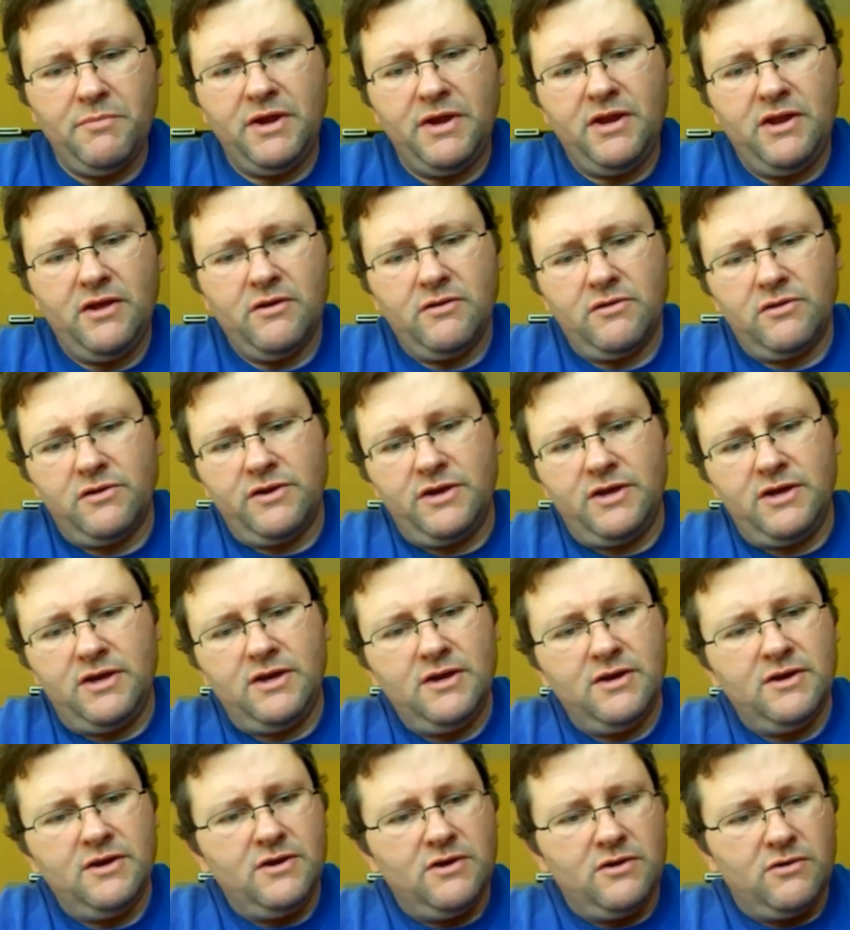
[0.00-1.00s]

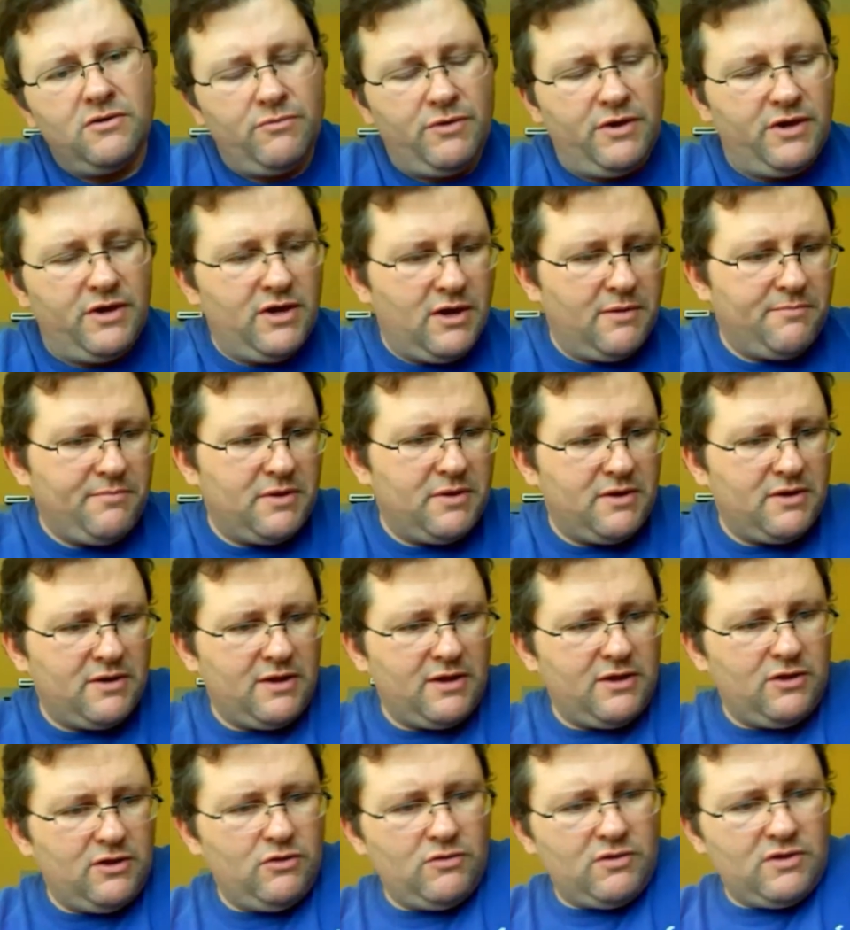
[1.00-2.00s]
immediately read up,
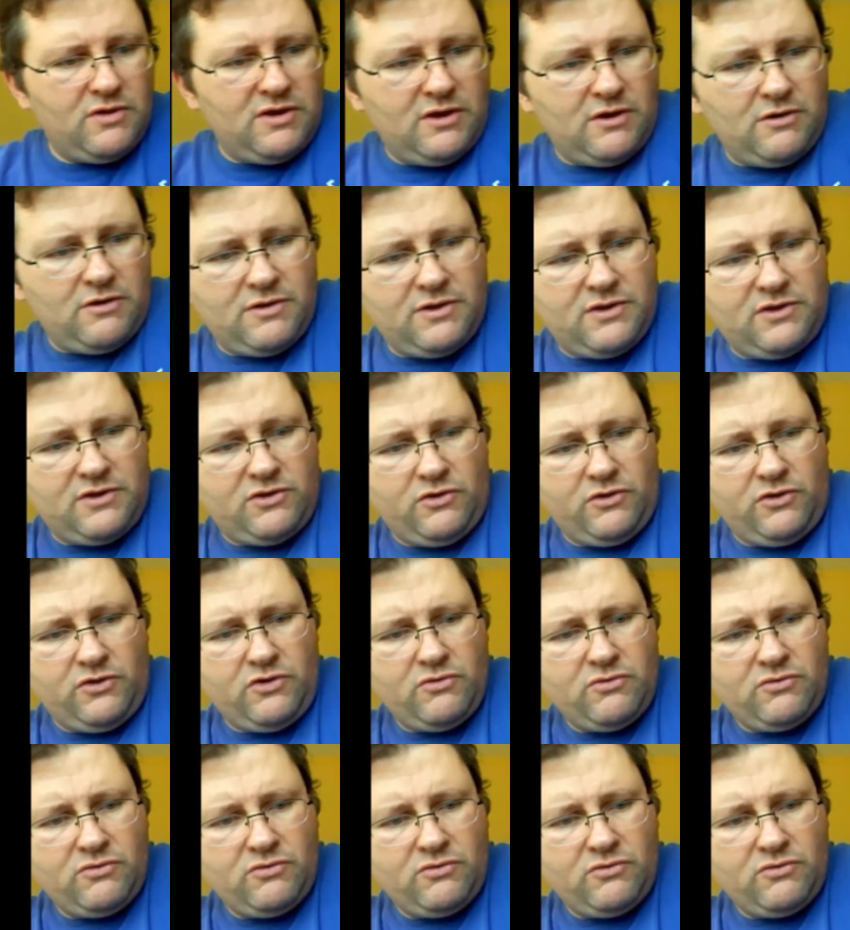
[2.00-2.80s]
and you can hear it,